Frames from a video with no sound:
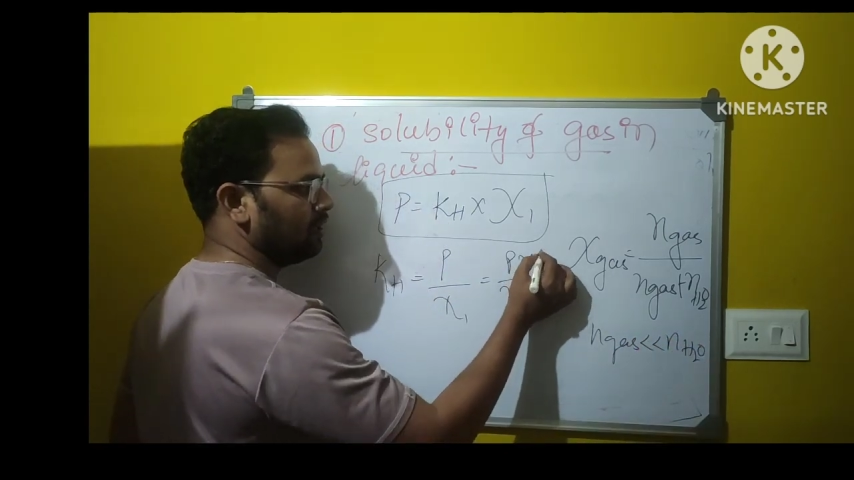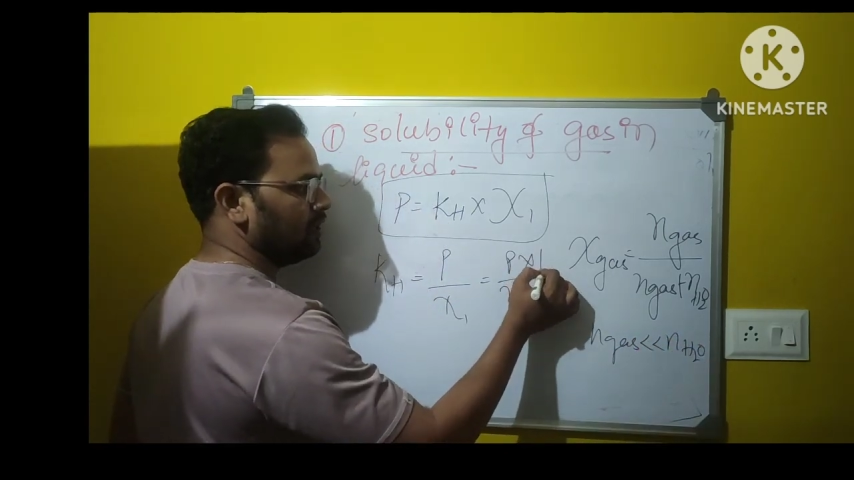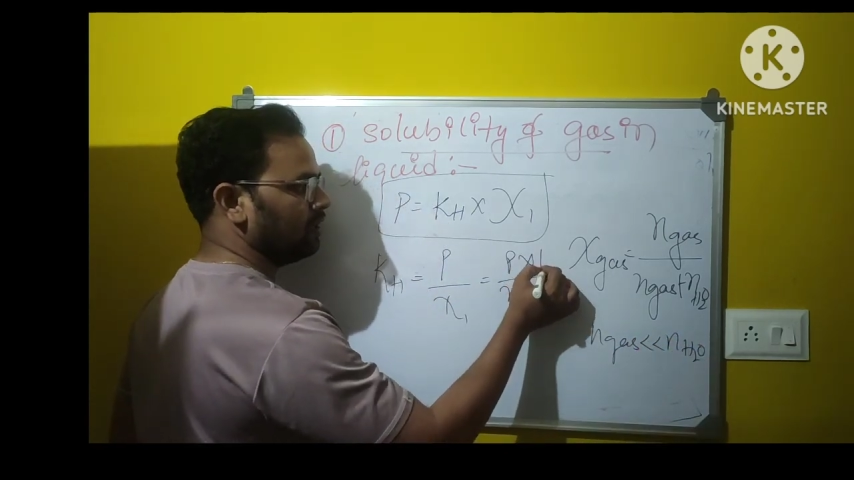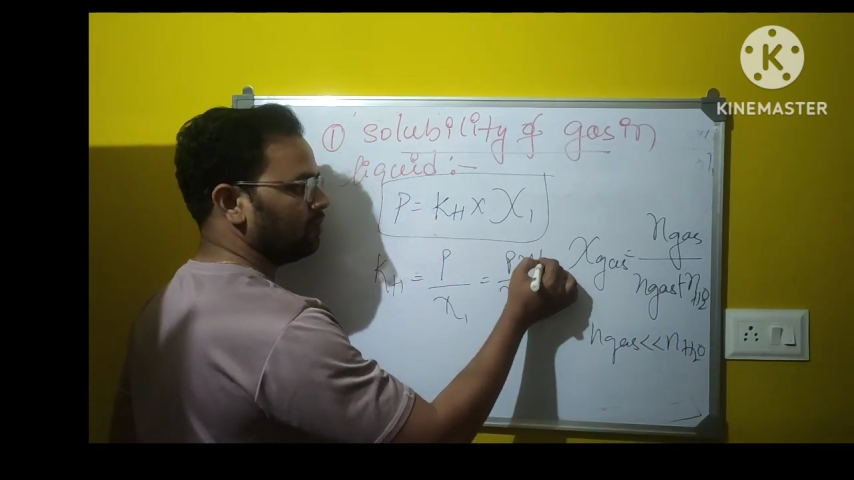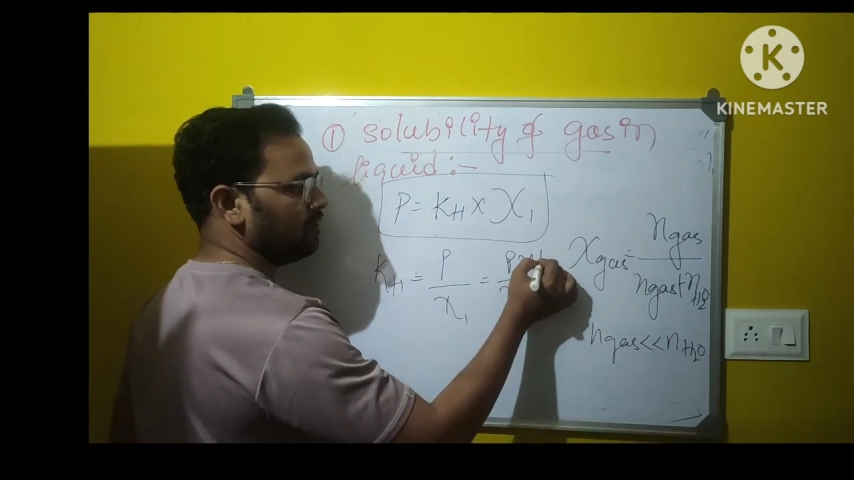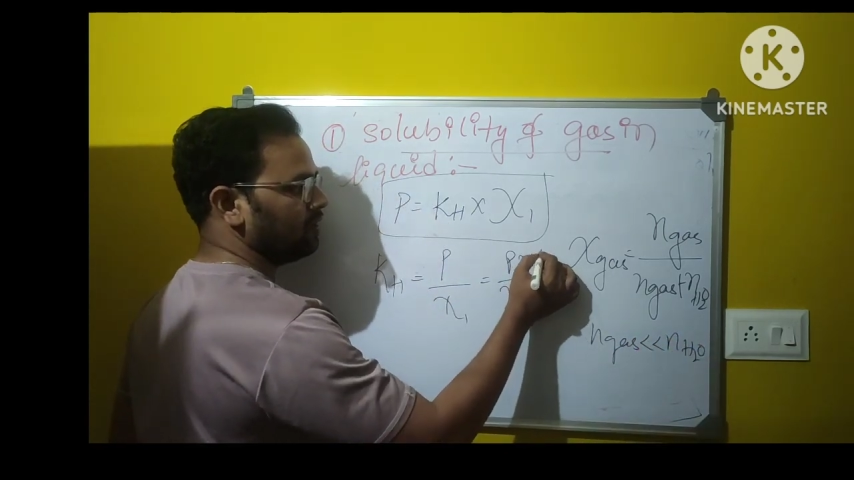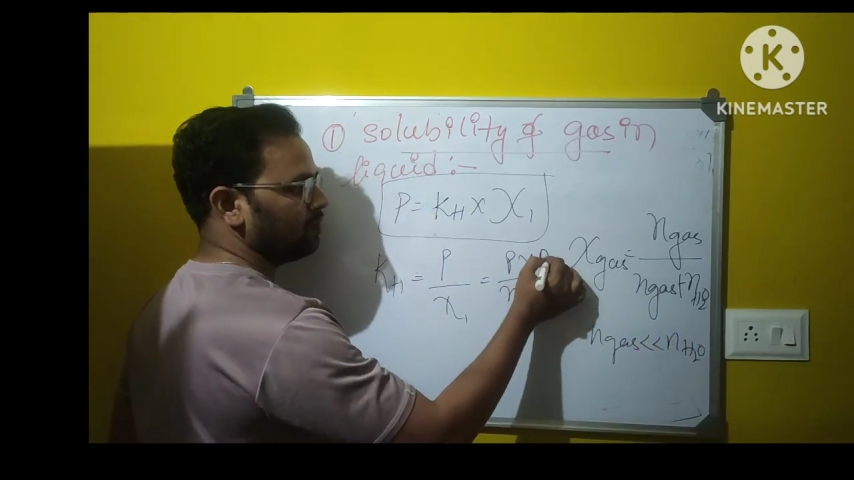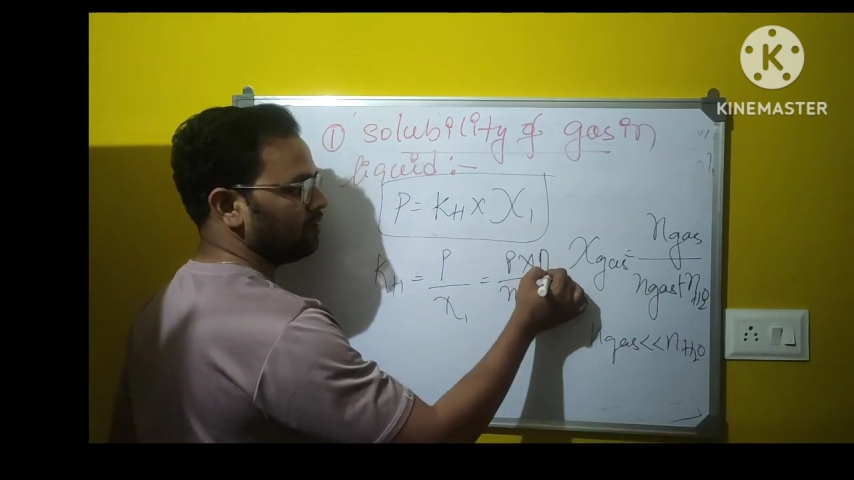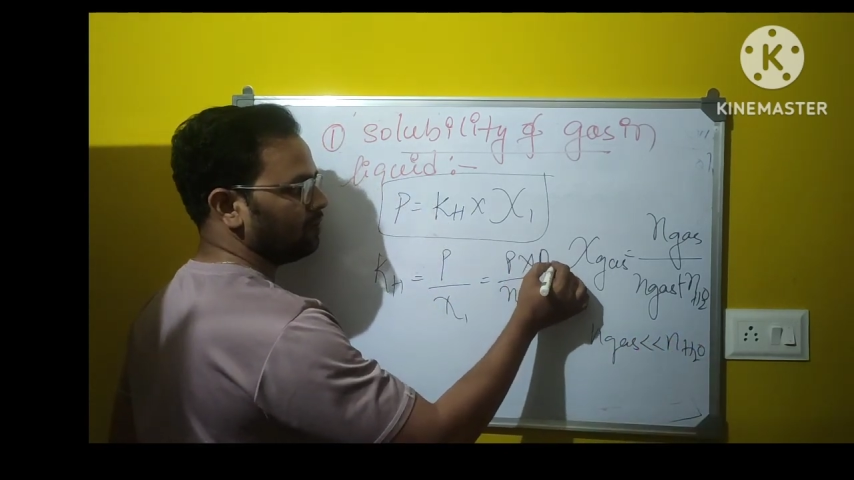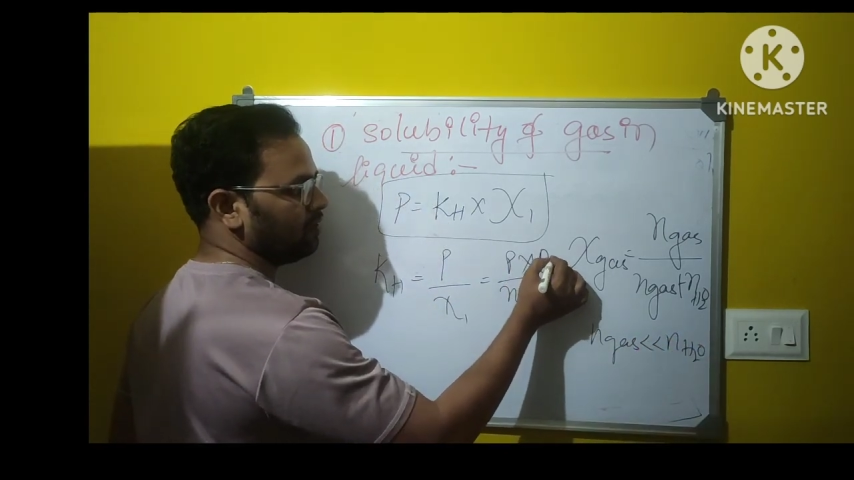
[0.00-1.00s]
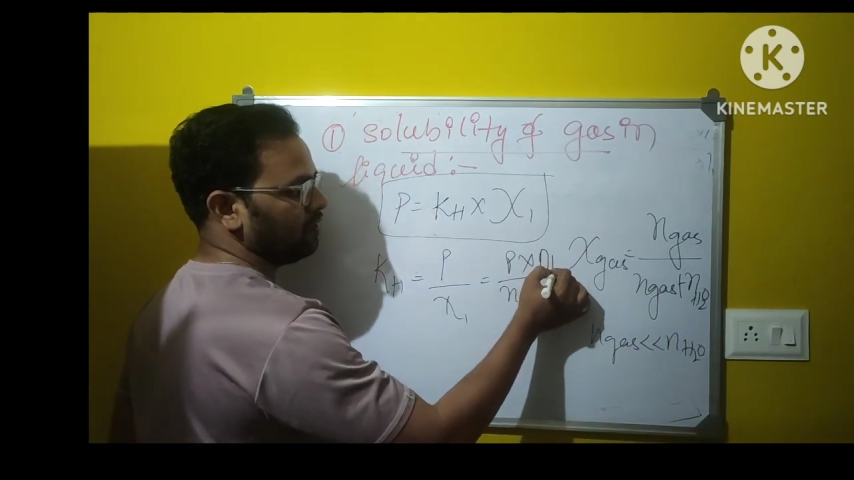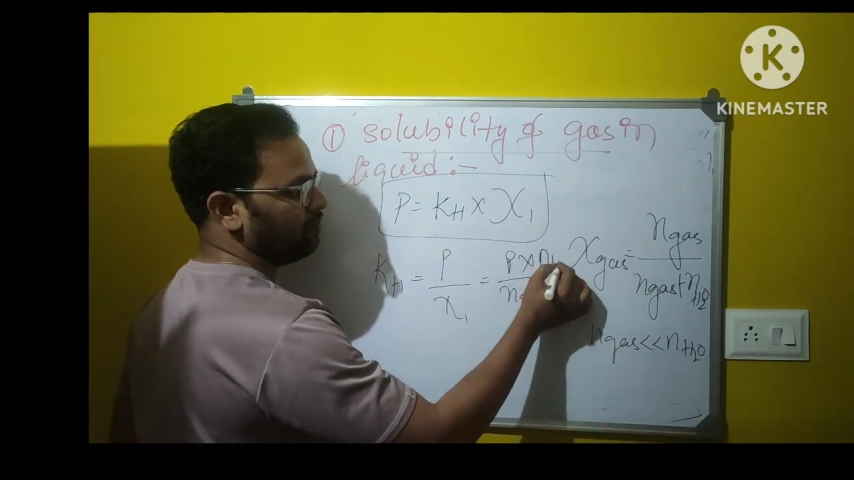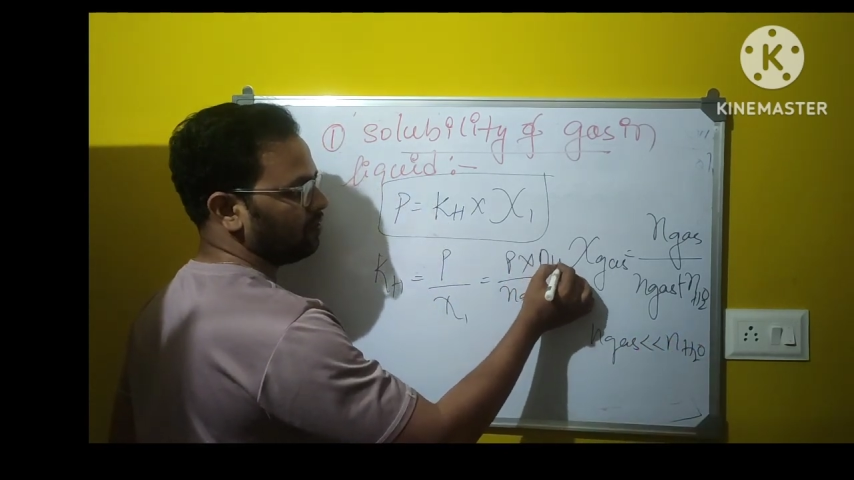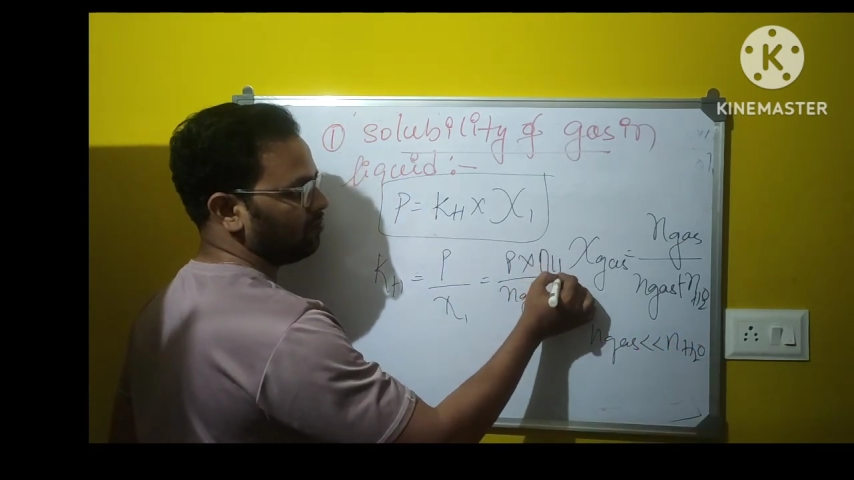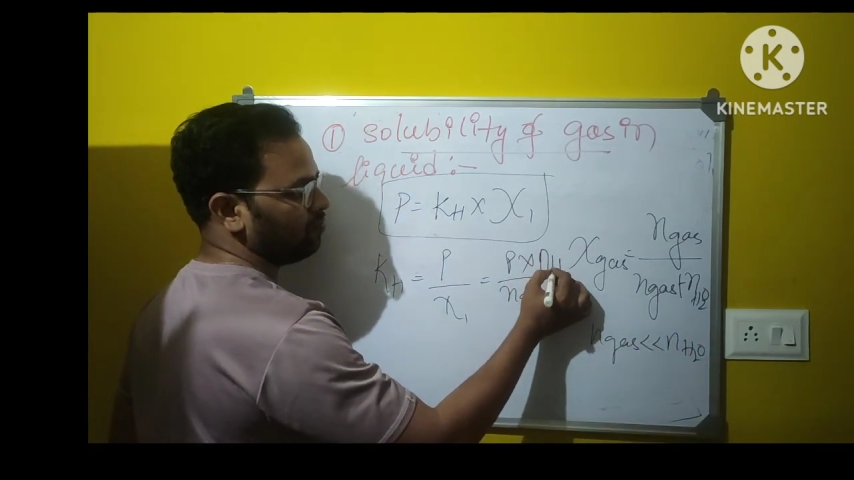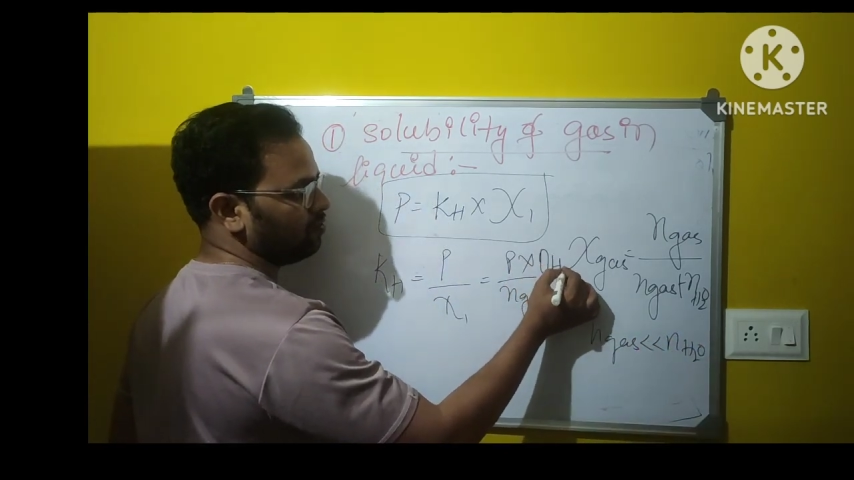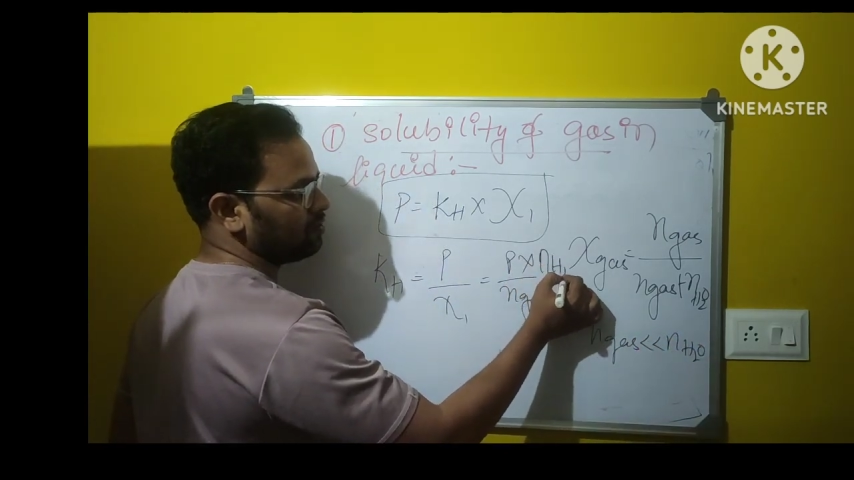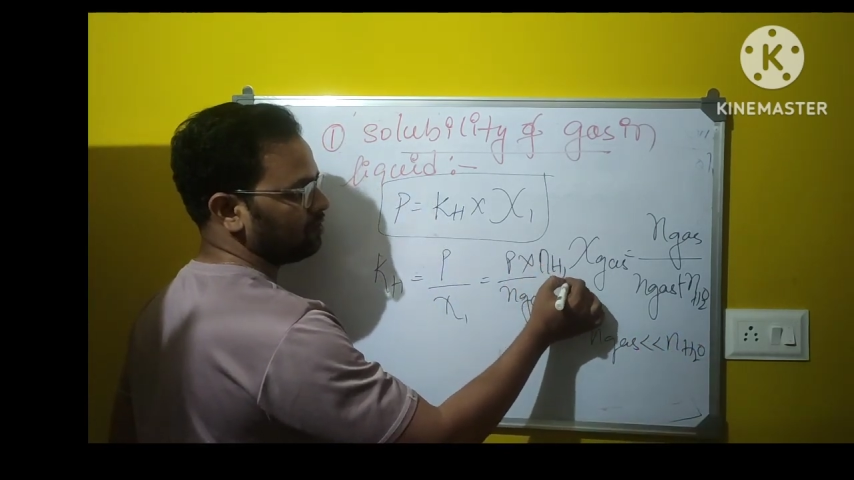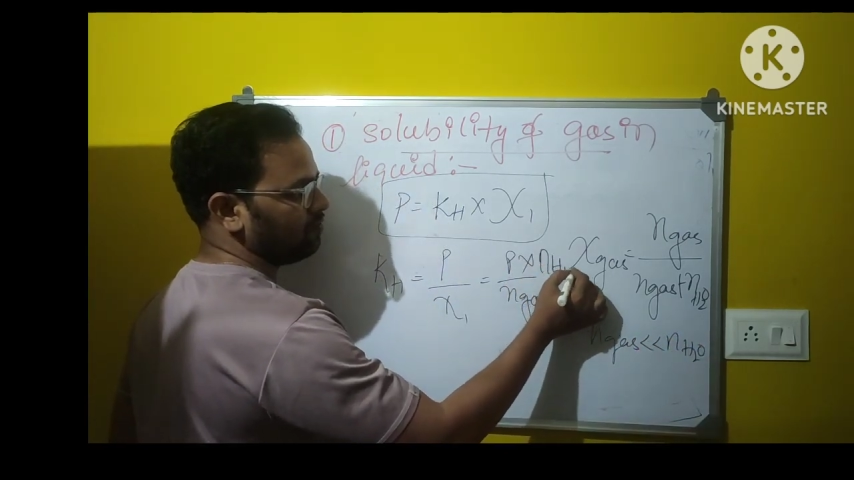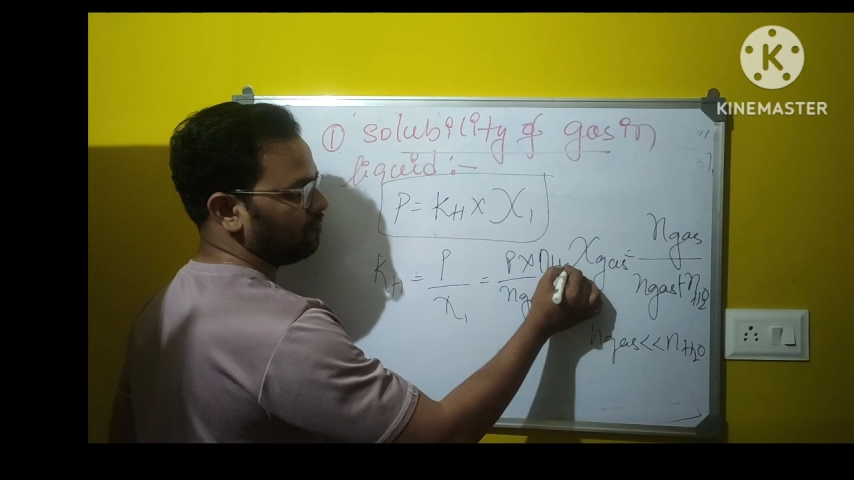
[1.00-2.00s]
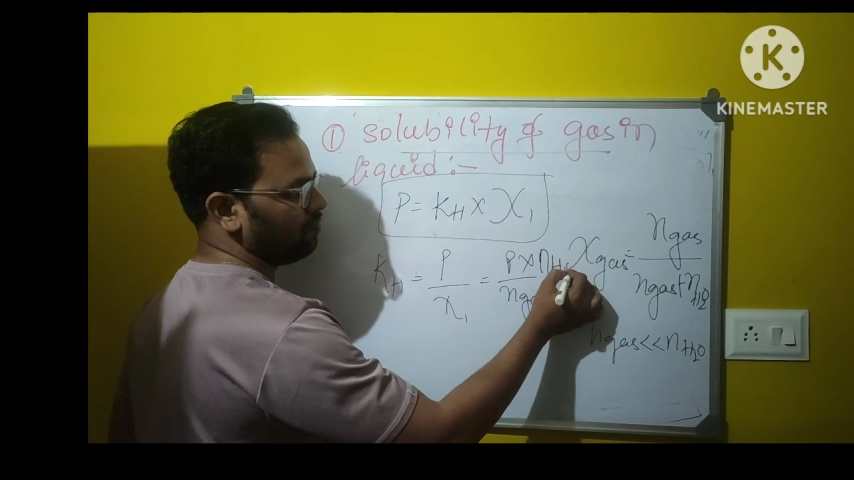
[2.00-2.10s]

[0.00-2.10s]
Here multiplied by number of moles of water.